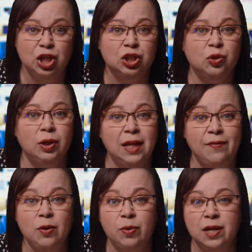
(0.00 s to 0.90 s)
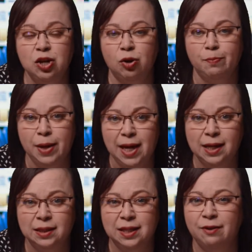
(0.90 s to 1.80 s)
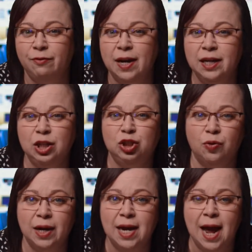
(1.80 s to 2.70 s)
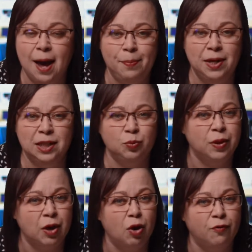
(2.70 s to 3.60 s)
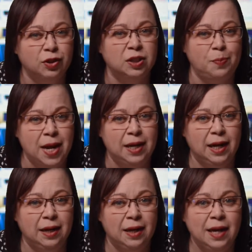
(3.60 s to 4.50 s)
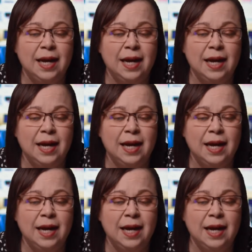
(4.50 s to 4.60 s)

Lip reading: So living within your means and finding joy and happiness without overspending